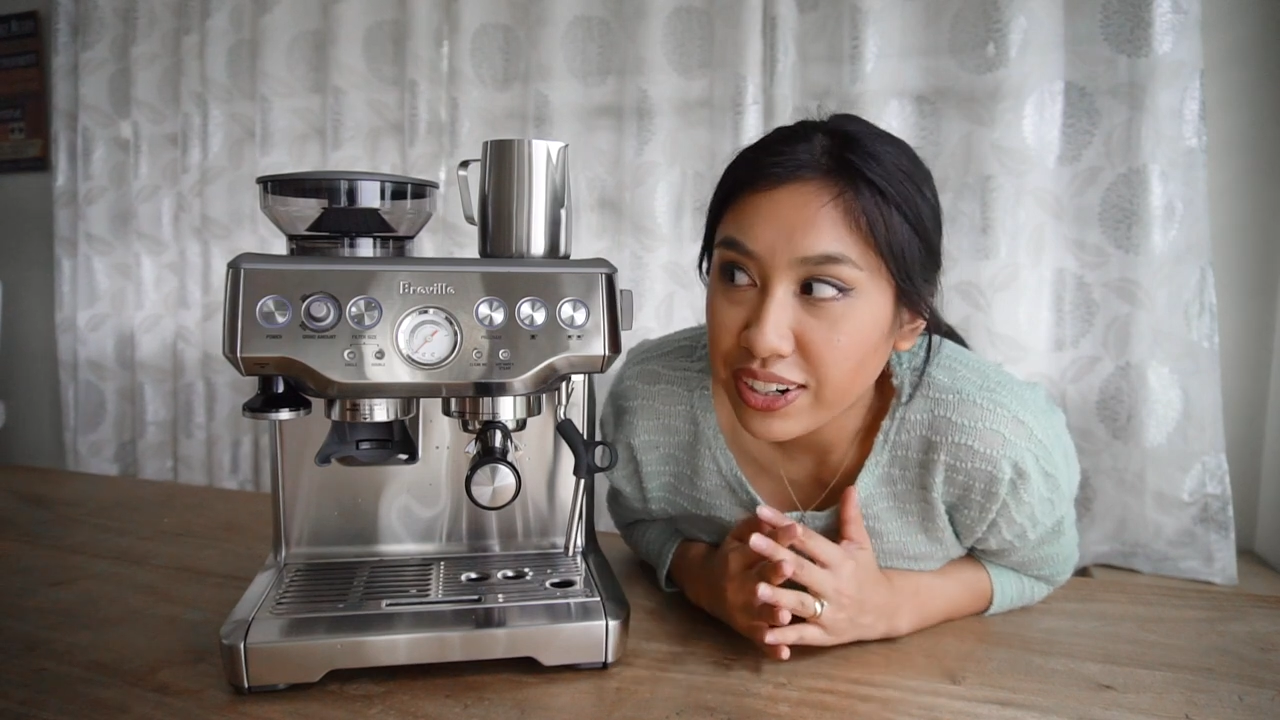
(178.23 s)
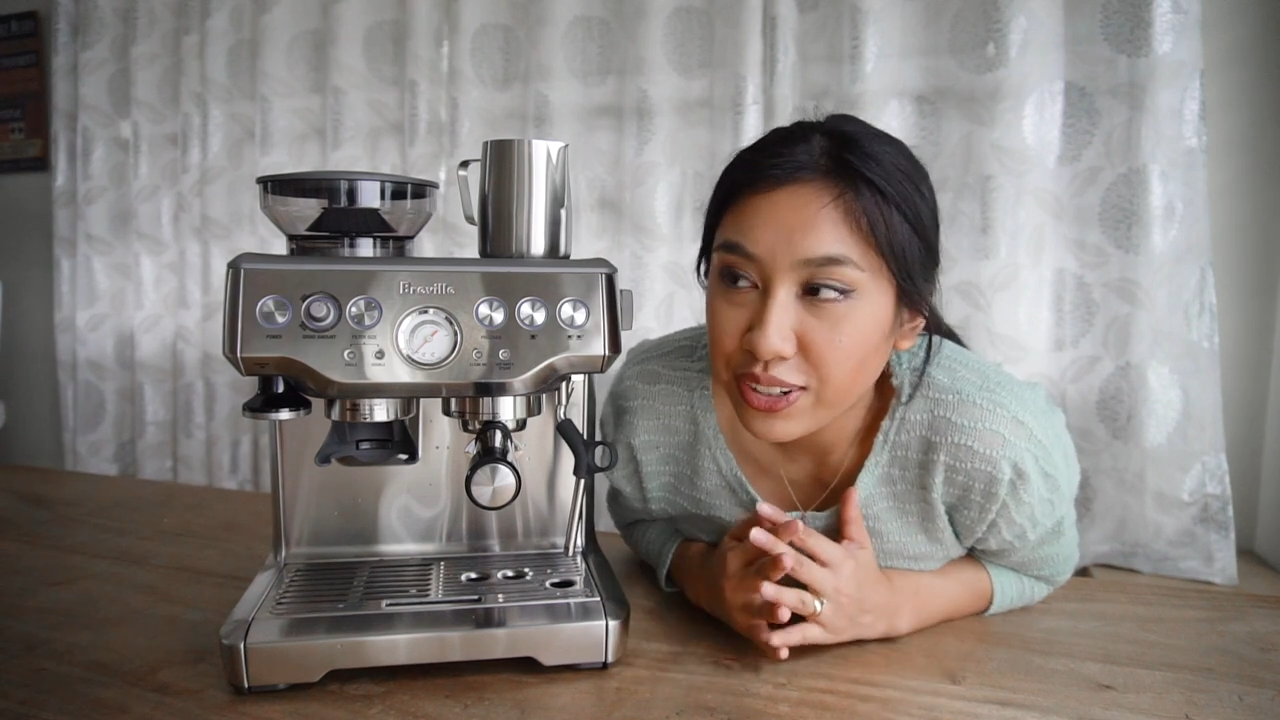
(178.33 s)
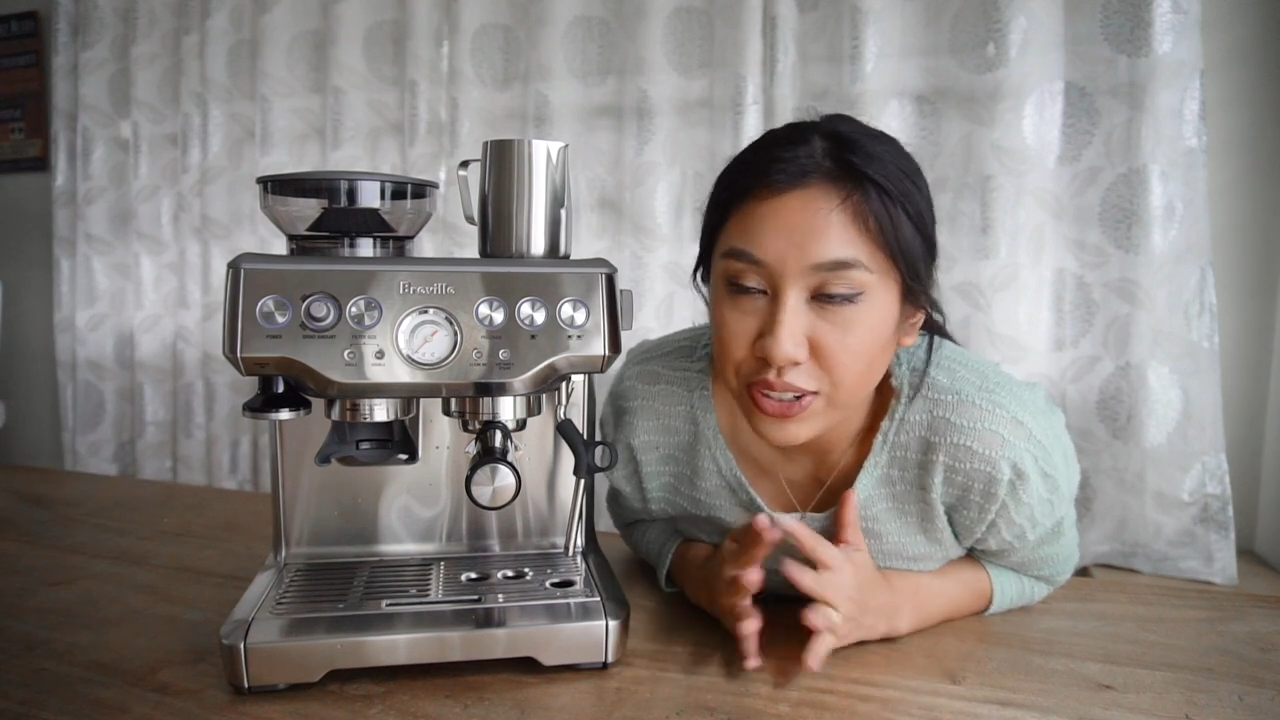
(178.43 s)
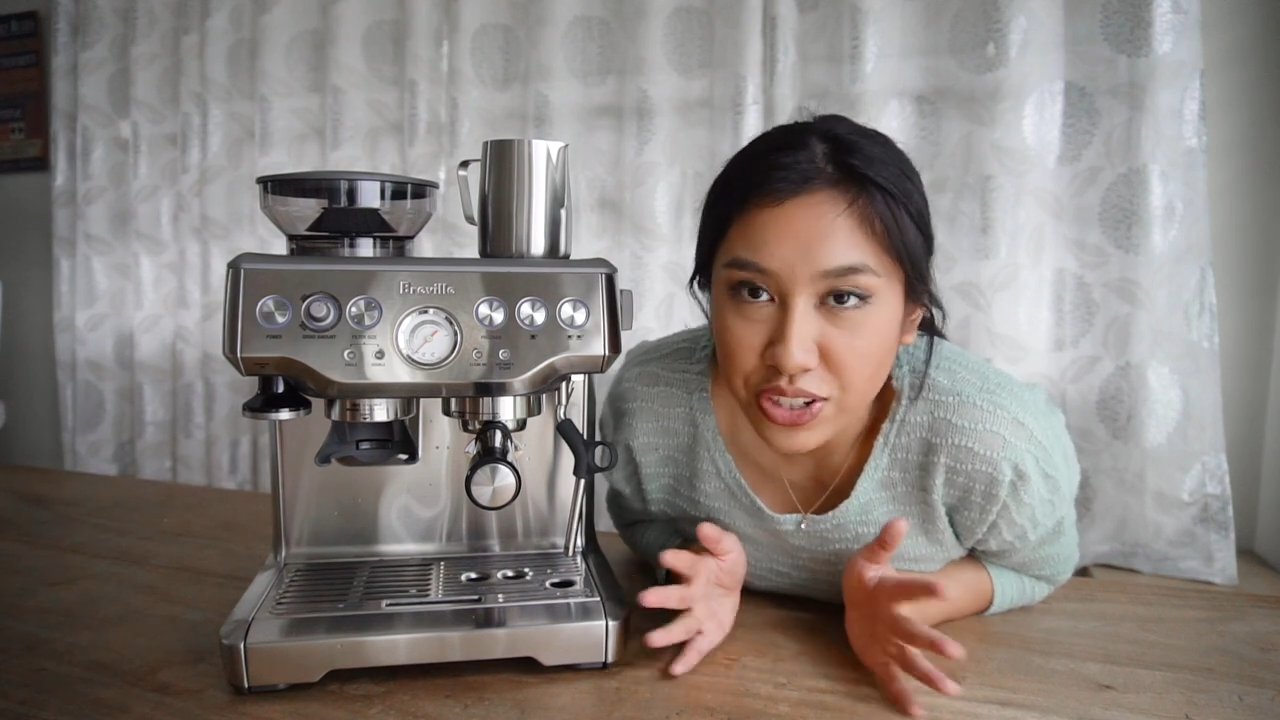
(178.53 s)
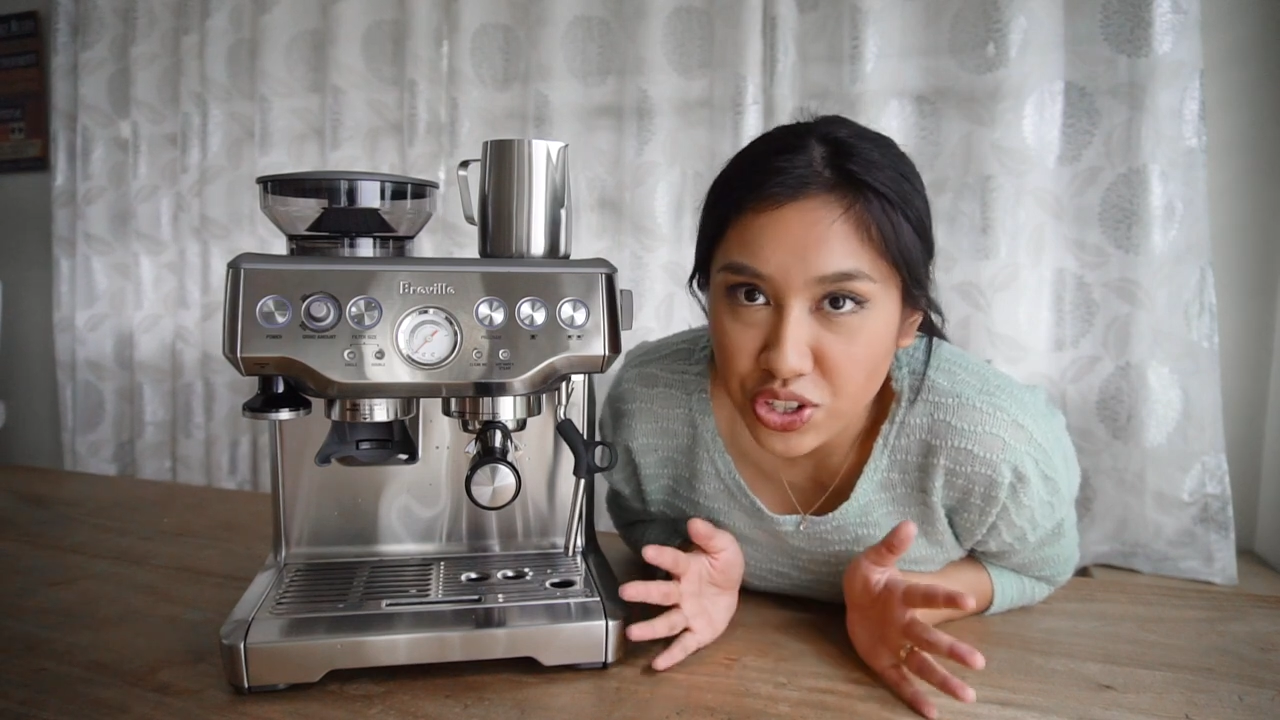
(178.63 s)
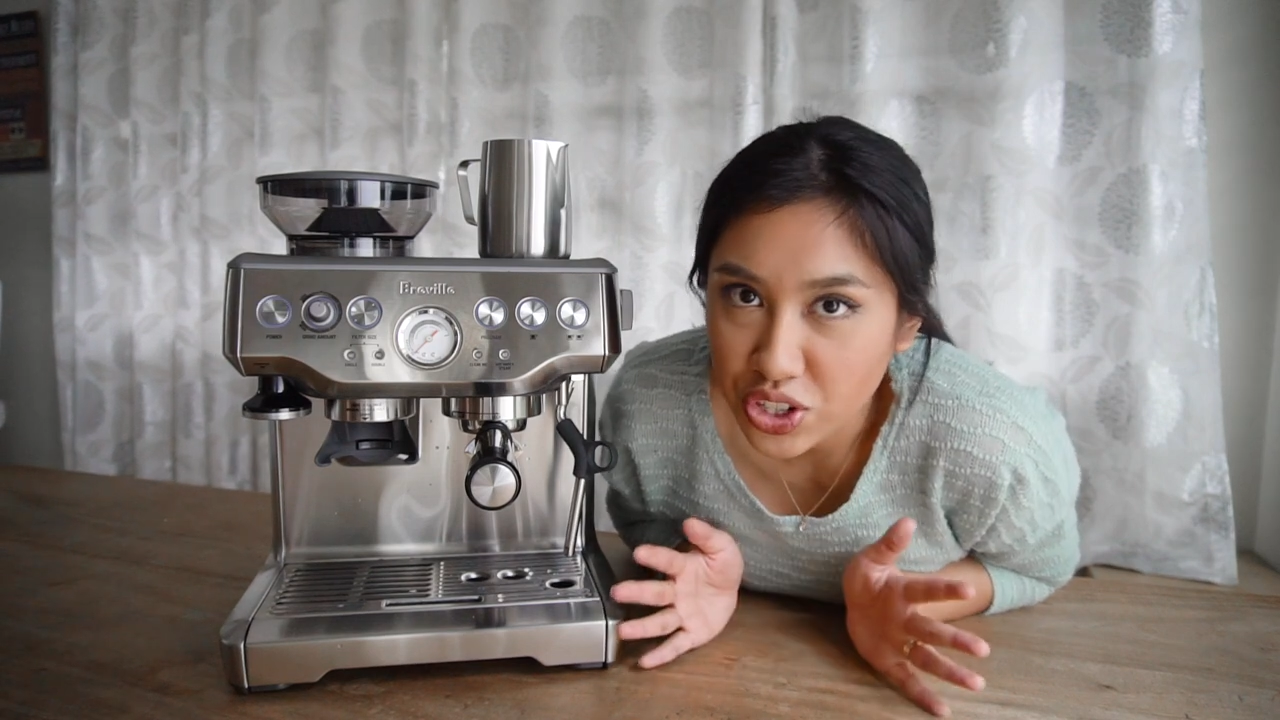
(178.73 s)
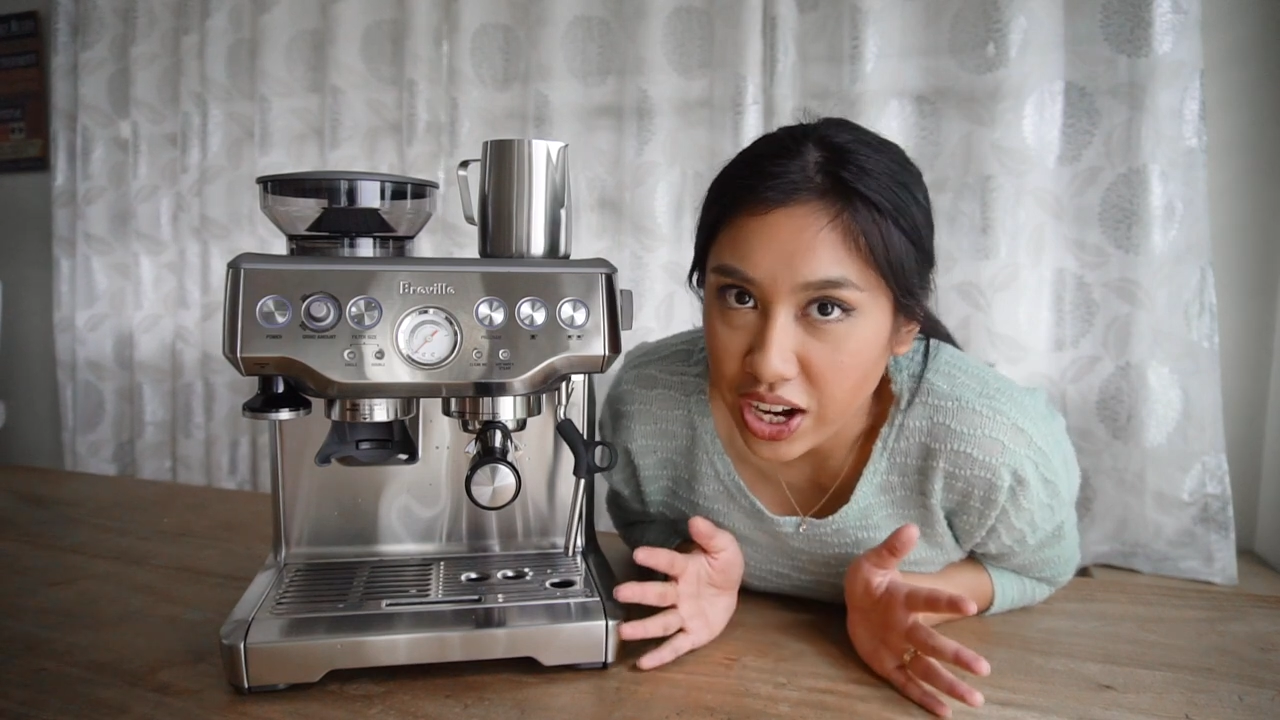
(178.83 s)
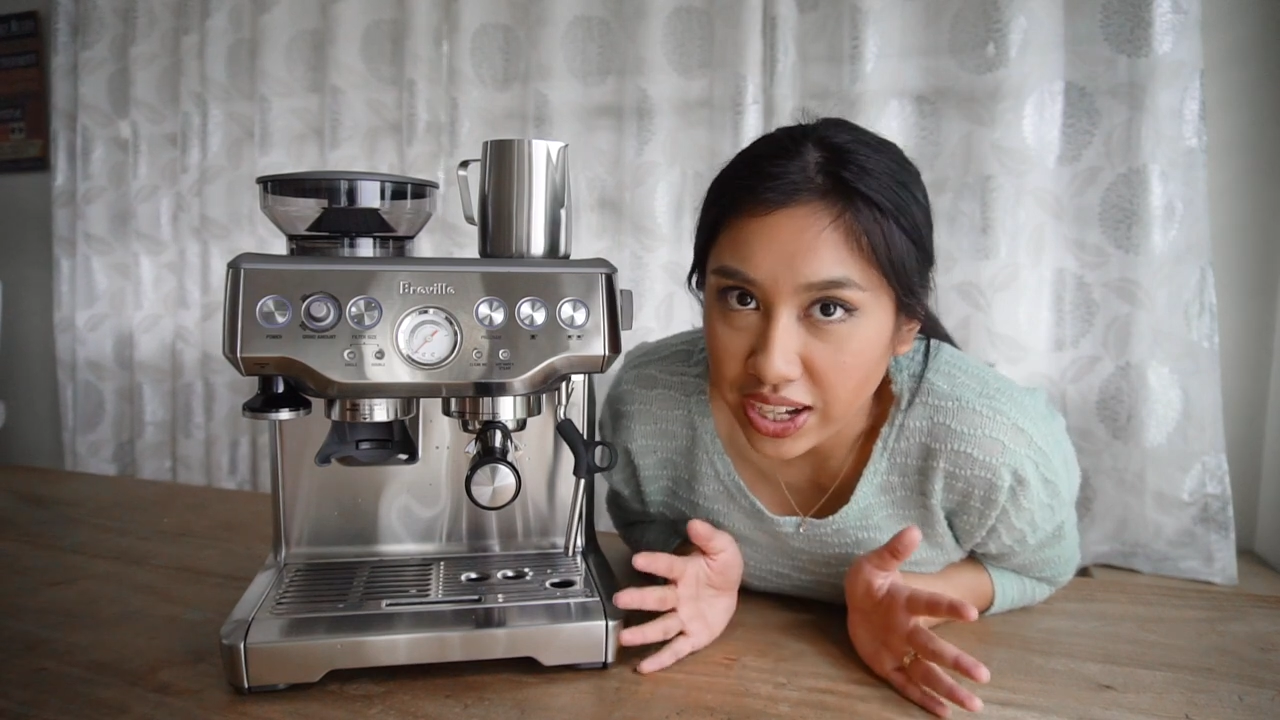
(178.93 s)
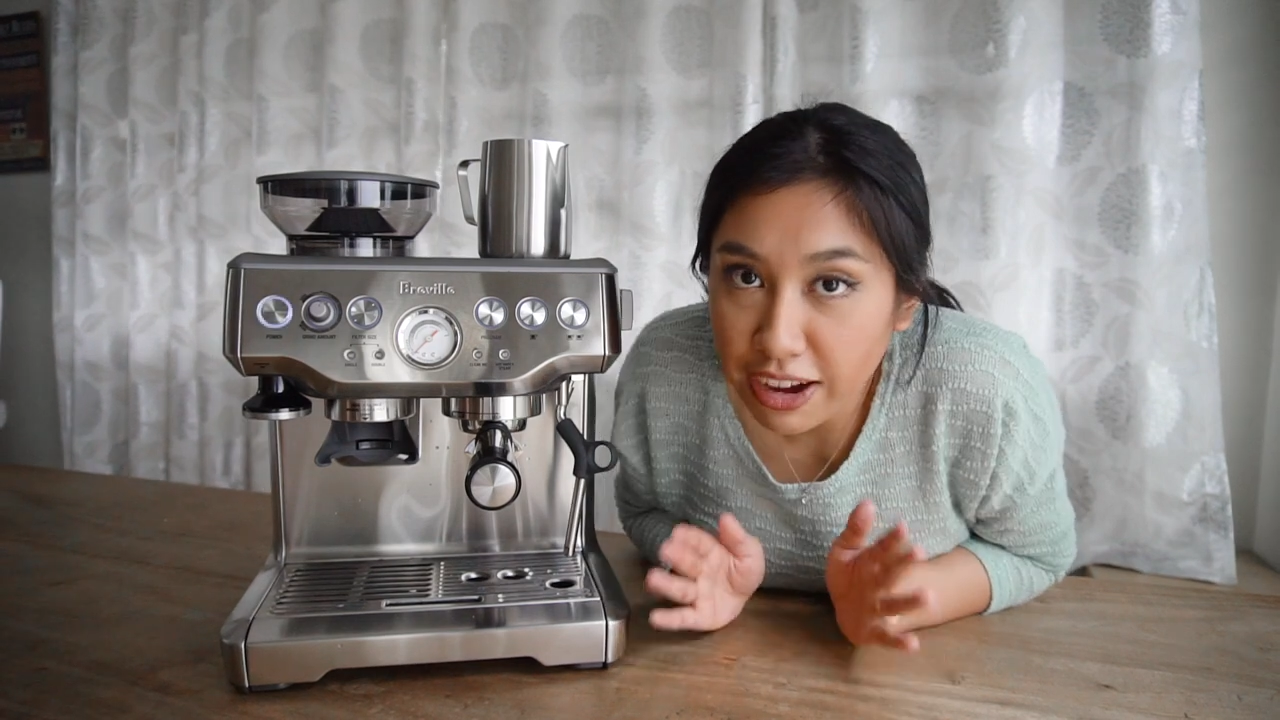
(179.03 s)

good shot.